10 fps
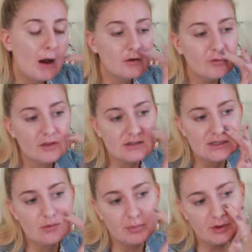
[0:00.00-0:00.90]
hopefully
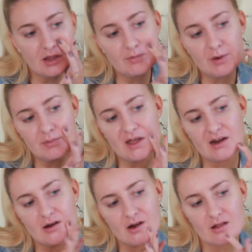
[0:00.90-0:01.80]
this can plump up
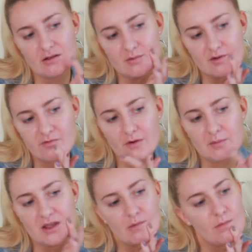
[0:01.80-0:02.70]
that area a little bit for
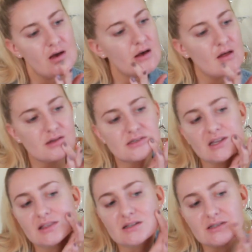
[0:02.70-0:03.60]
me, but let's
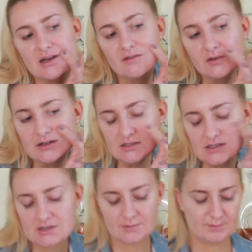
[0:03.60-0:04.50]
get this done
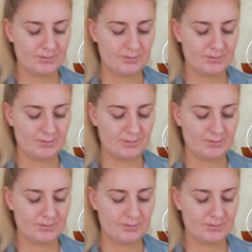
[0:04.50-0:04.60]
first.